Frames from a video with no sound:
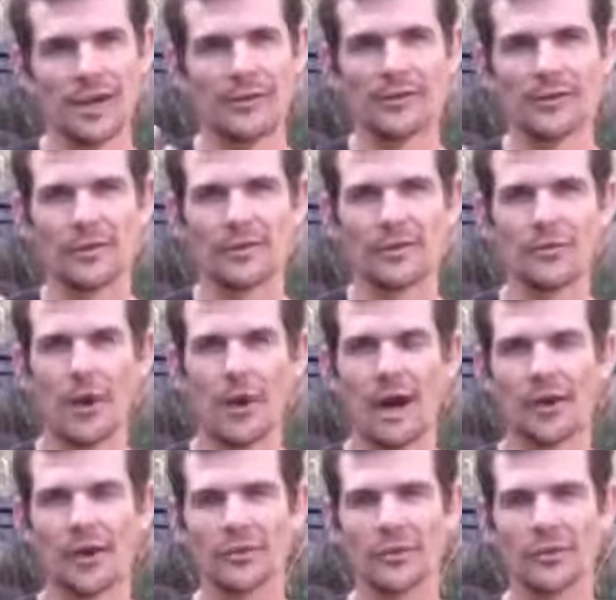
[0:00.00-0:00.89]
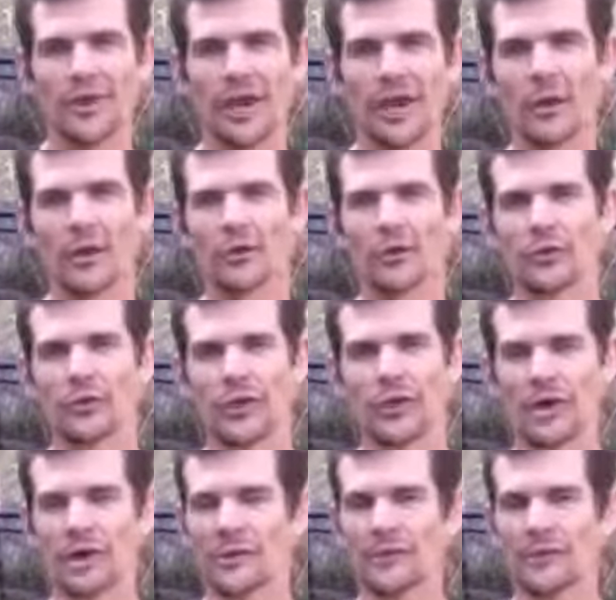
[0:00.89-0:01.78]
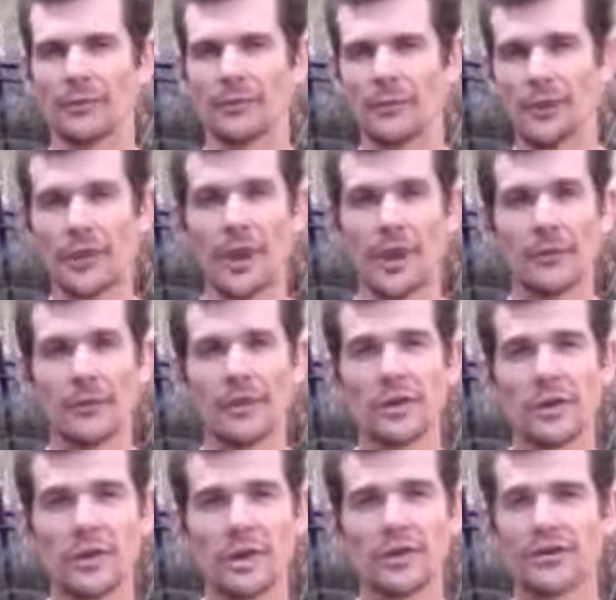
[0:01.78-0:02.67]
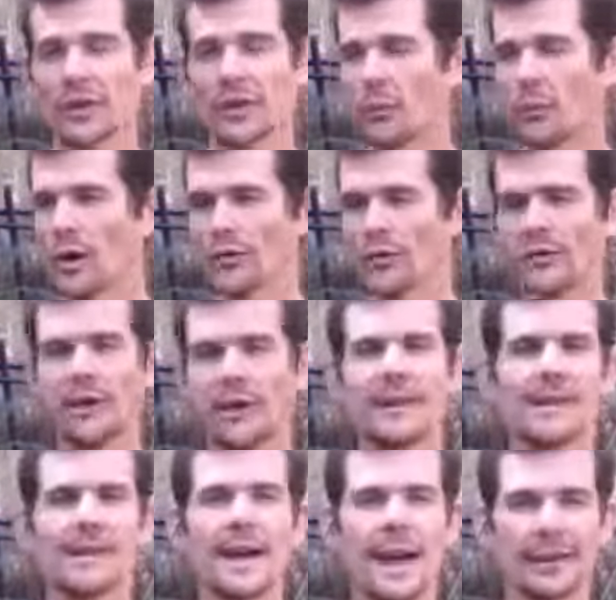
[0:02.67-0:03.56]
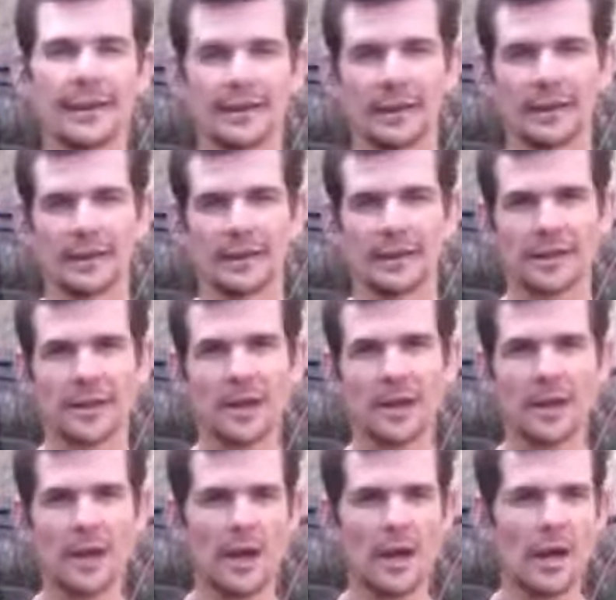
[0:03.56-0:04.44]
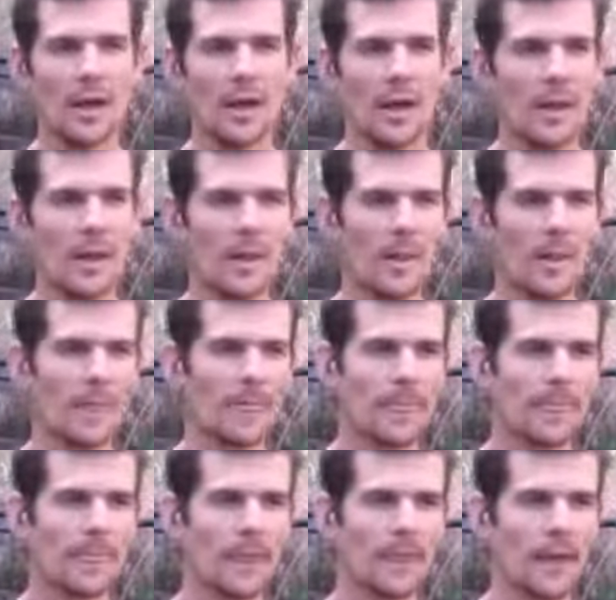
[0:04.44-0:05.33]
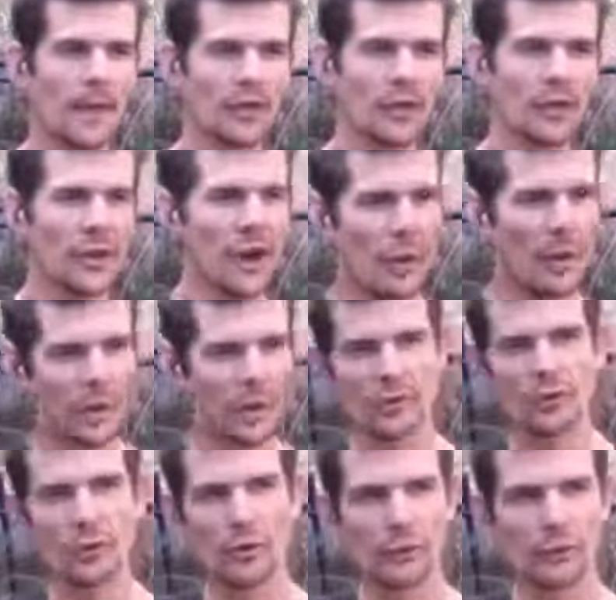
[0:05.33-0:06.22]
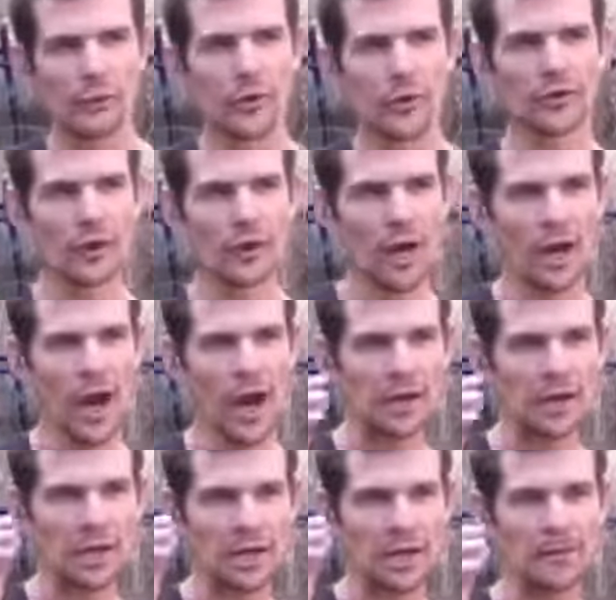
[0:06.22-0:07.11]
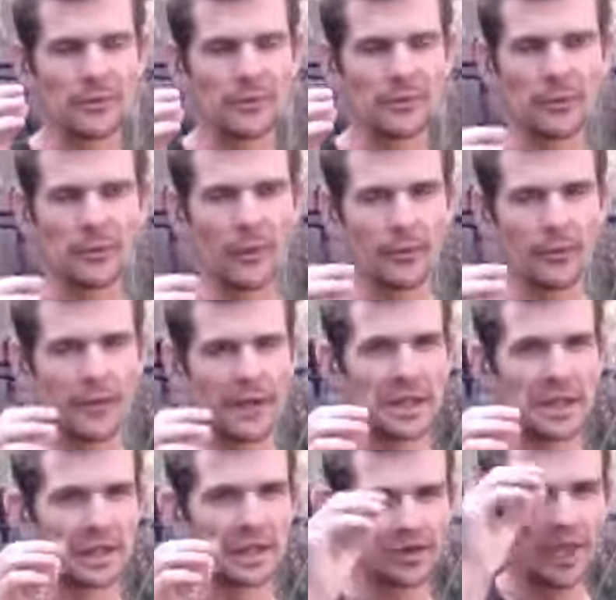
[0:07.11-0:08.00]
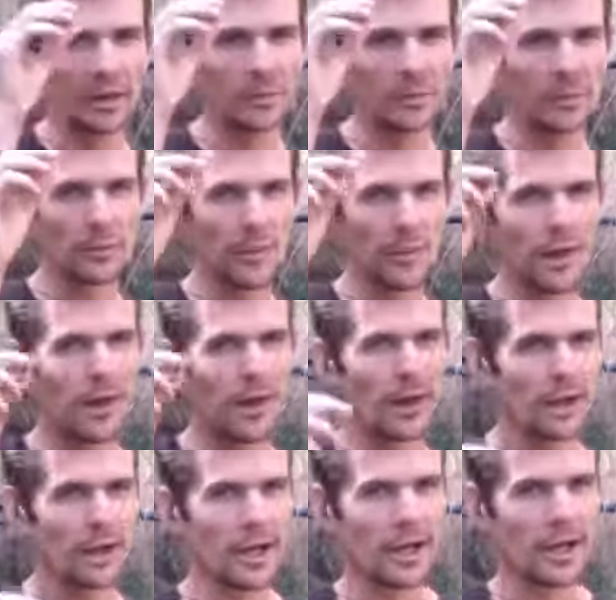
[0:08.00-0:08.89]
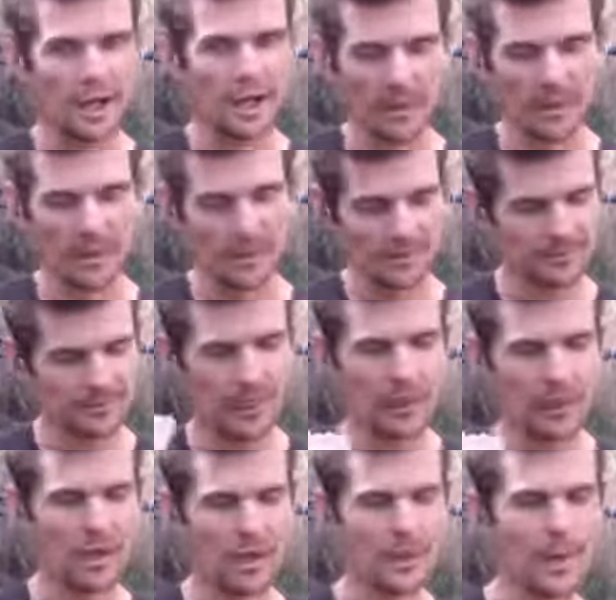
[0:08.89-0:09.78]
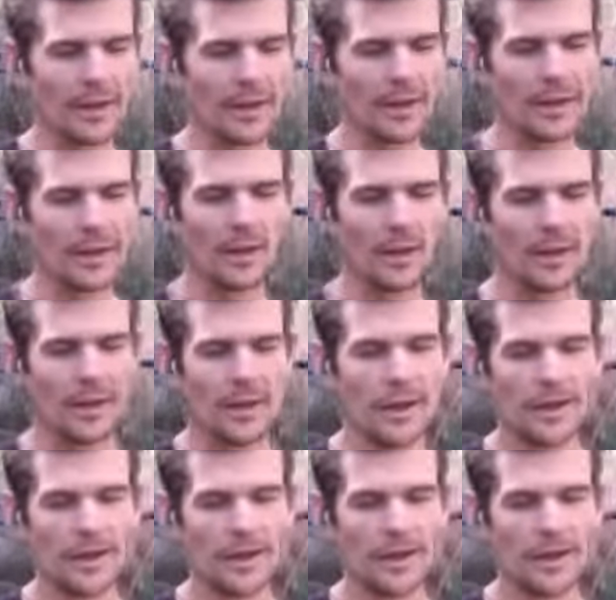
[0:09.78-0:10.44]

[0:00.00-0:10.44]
and then you know, rice and potatoes for dinner. Did that for years, and it worked fantastically. And I was like, no, I want to do raw food because I had a glimpse of feeling just that little bit better, you know. And I'm like, I want to go back there.